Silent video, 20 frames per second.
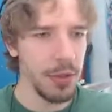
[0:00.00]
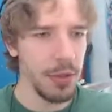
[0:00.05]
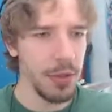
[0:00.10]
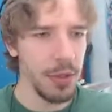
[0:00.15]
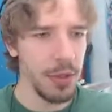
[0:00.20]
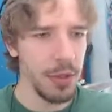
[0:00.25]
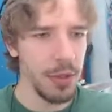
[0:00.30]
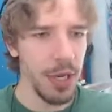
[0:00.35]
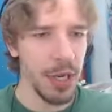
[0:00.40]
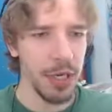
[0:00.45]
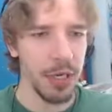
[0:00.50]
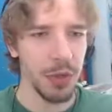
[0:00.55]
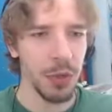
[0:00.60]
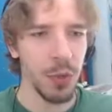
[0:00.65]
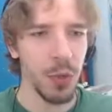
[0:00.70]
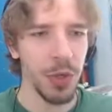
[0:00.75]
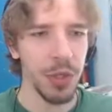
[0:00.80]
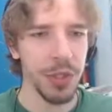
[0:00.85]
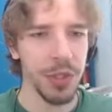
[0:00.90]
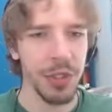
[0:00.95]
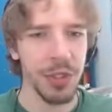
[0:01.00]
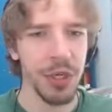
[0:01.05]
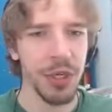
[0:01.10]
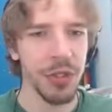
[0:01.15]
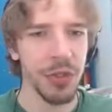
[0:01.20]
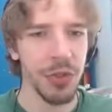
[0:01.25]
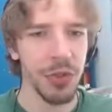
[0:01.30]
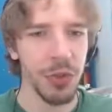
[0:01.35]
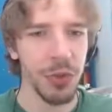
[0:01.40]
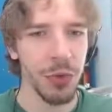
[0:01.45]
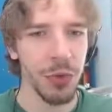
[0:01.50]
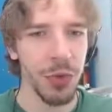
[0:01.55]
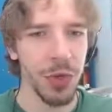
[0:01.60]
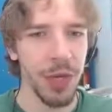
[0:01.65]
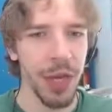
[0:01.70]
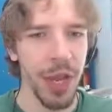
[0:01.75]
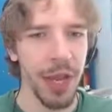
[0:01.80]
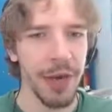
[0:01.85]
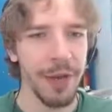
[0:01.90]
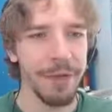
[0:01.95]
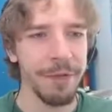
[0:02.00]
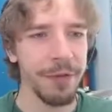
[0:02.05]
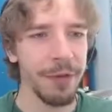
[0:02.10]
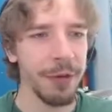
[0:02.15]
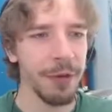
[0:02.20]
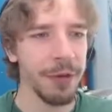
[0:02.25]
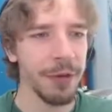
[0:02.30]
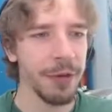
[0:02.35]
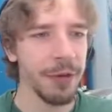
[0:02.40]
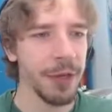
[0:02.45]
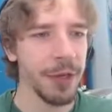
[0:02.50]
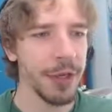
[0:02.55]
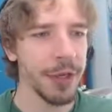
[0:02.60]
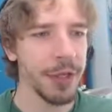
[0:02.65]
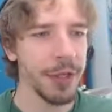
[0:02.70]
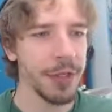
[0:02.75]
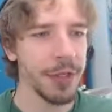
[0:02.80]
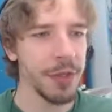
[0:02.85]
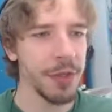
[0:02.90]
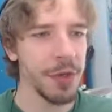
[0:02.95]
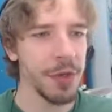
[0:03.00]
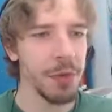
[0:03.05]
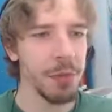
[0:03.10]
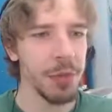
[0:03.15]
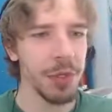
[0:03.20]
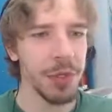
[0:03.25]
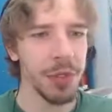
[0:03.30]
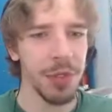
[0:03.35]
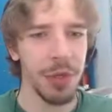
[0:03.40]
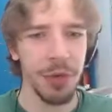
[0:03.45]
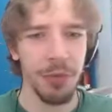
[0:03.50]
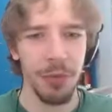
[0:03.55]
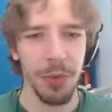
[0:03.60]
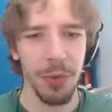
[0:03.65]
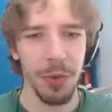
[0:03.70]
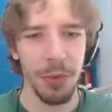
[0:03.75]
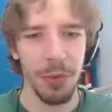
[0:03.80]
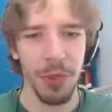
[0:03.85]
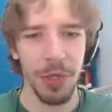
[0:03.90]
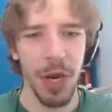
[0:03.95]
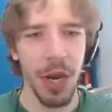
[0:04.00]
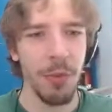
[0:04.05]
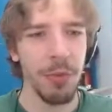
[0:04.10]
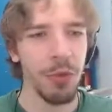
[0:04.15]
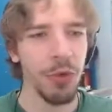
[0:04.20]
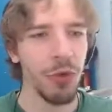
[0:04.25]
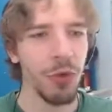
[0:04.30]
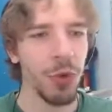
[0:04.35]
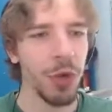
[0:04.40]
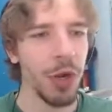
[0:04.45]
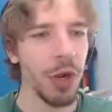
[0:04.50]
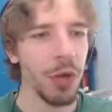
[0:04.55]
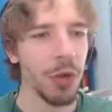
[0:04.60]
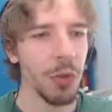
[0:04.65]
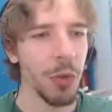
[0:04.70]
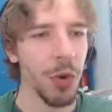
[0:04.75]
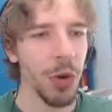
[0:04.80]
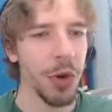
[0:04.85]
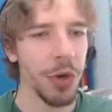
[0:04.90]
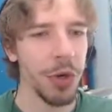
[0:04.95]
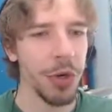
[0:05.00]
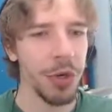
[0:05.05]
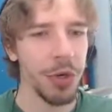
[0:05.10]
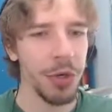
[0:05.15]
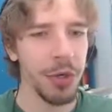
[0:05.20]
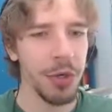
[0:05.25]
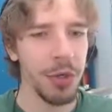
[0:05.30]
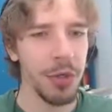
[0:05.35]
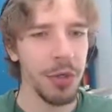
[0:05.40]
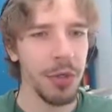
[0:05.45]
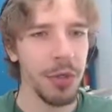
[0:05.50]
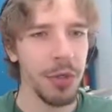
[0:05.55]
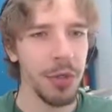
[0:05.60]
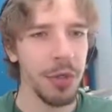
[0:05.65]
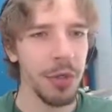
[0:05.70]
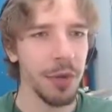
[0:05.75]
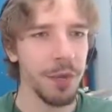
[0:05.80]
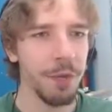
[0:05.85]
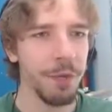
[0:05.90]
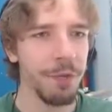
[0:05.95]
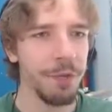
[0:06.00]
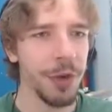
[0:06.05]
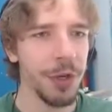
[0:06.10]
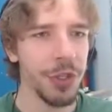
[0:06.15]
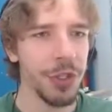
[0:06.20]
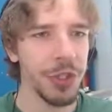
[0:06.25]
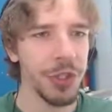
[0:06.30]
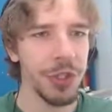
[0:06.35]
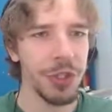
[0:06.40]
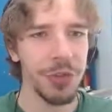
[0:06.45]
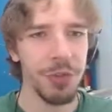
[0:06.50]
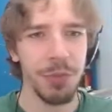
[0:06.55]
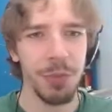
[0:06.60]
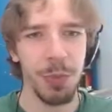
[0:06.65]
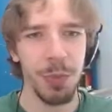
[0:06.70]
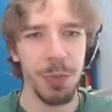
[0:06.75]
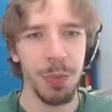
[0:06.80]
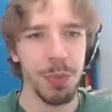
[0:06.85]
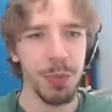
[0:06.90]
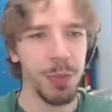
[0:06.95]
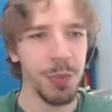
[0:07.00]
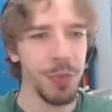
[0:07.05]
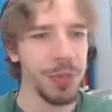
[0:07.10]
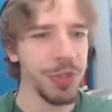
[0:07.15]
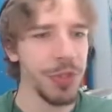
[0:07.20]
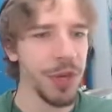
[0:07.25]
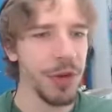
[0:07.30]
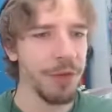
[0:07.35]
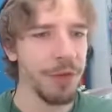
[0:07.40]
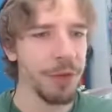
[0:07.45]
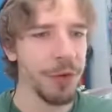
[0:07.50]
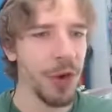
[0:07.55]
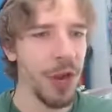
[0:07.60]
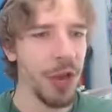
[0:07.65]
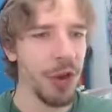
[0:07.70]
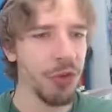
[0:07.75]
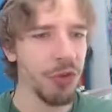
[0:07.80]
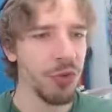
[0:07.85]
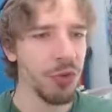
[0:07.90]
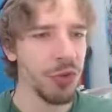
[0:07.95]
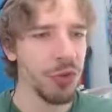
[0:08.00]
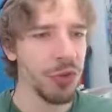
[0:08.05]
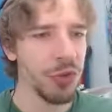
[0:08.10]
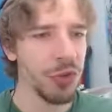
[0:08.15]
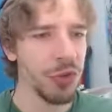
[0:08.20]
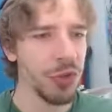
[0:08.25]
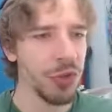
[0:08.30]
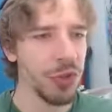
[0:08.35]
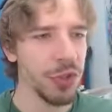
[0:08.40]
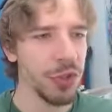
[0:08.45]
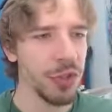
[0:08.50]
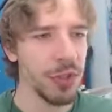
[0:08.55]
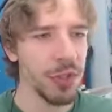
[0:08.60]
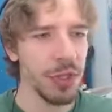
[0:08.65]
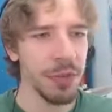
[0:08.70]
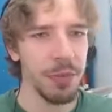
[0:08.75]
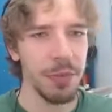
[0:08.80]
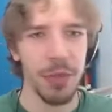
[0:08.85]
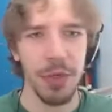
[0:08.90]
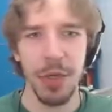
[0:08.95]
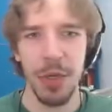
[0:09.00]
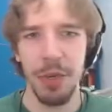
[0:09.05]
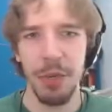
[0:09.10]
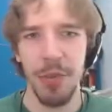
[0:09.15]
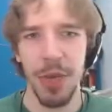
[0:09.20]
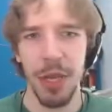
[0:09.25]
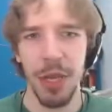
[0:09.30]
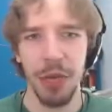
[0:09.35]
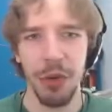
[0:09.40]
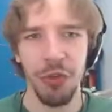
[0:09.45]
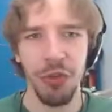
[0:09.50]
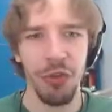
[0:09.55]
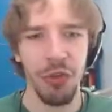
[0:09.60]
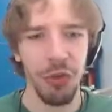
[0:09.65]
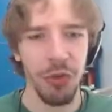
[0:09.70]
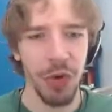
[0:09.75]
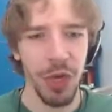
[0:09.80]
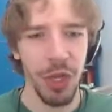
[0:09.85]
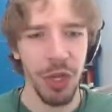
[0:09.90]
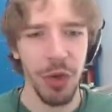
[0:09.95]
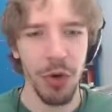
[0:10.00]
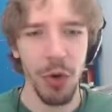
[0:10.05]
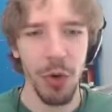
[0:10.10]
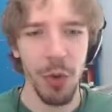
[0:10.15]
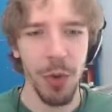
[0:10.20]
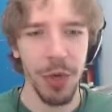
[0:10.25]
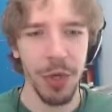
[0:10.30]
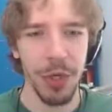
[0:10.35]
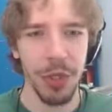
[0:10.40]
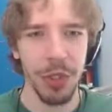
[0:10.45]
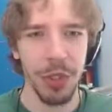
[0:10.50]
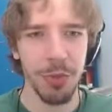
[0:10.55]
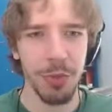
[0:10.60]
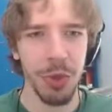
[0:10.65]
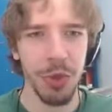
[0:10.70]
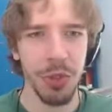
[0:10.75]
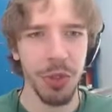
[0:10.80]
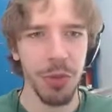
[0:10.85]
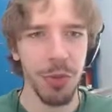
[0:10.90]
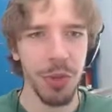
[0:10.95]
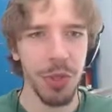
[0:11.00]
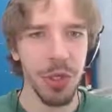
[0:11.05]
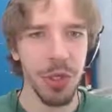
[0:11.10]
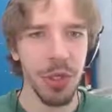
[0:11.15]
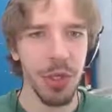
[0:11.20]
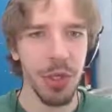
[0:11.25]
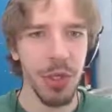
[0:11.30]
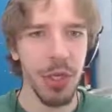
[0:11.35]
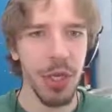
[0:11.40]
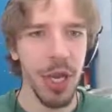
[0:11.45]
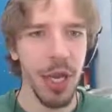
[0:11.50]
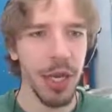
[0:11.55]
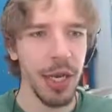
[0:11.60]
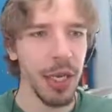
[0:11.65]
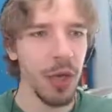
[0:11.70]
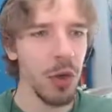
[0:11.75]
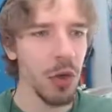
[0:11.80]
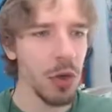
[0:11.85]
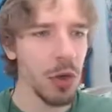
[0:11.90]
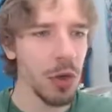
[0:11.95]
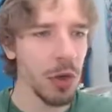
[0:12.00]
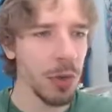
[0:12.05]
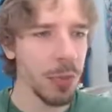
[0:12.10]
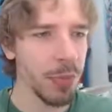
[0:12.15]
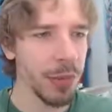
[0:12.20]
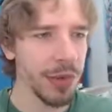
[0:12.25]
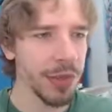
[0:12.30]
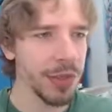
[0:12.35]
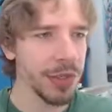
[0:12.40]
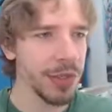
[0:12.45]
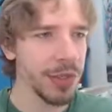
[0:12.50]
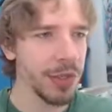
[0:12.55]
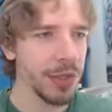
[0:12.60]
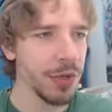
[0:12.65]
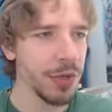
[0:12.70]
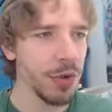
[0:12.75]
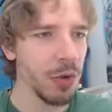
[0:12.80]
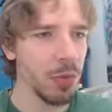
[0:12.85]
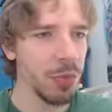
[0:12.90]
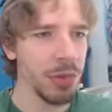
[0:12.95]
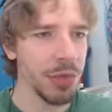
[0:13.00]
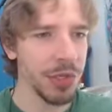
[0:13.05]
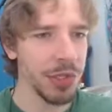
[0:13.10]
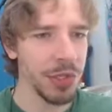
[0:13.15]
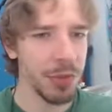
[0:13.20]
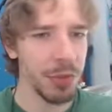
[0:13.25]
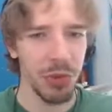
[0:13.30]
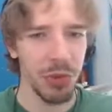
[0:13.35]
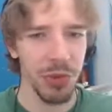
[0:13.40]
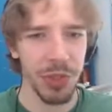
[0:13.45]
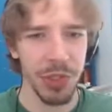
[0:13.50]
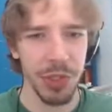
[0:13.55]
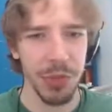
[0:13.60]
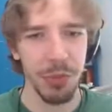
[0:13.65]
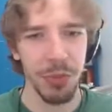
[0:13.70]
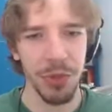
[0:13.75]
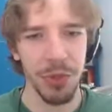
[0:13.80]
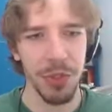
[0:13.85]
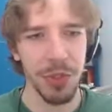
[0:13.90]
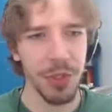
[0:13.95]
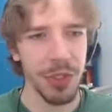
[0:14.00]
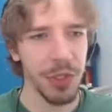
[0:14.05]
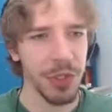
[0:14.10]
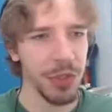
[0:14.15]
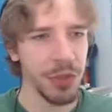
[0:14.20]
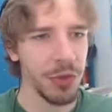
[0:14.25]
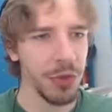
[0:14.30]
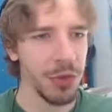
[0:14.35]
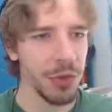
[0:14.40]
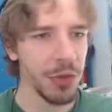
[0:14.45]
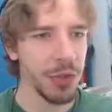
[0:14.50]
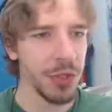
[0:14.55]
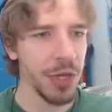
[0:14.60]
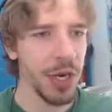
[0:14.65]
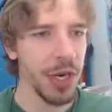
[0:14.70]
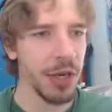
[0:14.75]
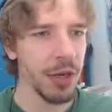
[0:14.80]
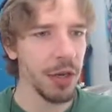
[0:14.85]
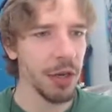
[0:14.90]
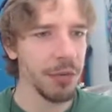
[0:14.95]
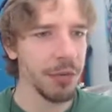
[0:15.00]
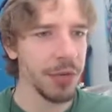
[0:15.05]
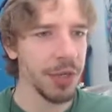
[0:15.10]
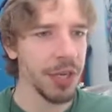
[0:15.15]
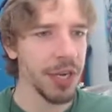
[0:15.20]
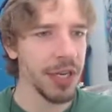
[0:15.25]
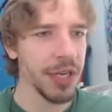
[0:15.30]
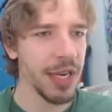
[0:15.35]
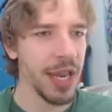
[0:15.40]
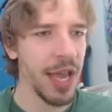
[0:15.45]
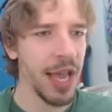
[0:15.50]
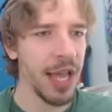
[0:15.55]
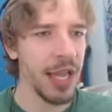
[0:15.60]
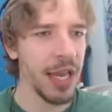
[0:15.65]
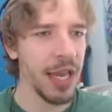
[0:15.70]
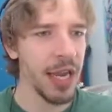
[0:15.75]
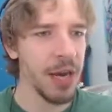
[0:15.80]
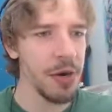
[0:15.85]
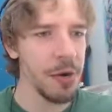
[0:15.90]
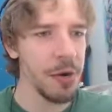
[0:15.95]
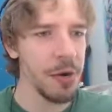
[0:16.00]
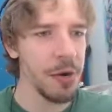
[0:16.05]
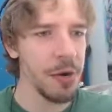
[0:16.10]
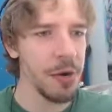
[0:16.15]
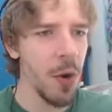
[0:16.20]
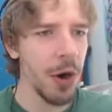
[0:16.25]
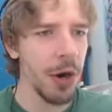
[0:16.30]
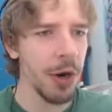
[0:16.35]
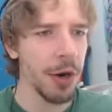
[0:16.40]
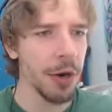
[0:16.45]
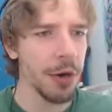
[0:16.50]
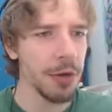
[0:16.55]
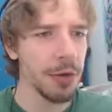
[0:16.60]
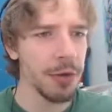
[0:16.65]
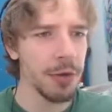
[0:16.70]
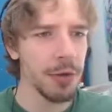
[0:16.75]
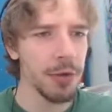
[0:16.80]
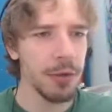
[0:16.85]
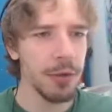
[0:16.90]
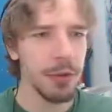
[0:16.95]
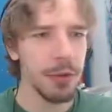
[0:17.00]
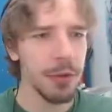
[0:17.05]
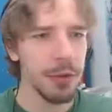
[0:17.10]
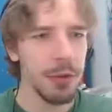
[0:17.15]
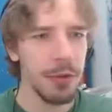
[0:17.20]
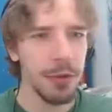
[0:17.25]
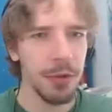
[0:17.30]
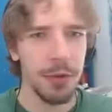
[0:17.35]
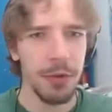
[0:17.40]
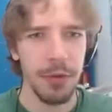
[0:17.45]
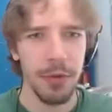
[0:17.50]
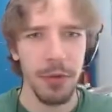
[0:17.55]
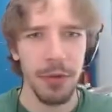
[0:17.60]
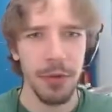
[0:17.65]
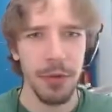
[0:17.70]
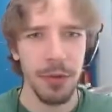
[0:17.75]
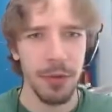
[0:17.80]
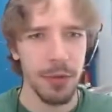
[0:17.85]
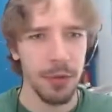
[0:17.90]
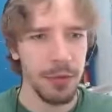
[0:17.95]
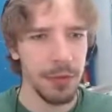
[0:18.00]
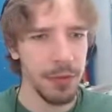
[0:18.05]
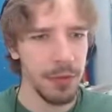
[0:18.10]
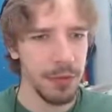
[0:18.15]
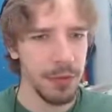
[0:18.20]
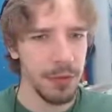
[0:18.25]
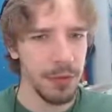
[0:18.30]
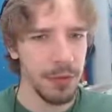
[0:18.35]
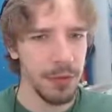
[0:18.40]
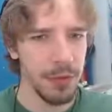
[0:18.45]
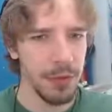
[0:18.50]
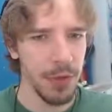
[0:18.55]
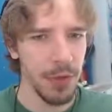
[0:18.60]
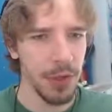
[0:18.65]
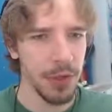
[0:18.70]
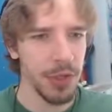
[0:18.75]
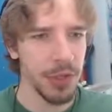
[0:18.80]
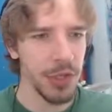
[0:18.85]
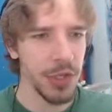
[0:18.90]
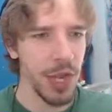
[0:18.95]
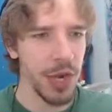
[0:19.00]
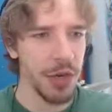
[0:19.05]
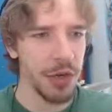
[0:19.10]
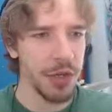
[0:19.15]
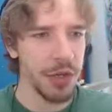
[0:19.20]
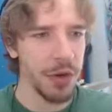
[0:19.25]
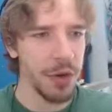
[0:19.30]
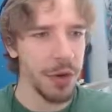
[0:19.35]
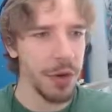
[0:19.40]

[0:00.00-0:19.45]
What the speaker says: Like that Quinn is not doing anything. Like, this is gonna be a tough one, but I'm doing all the work. I'm fetching stuff for actual surgeons. I'm making sure they go where they're supposed to be. And they all look pissed. They're all prissy princess surgeons. Hi, Oliver. Get the hell out of my OR! It's not sanitary.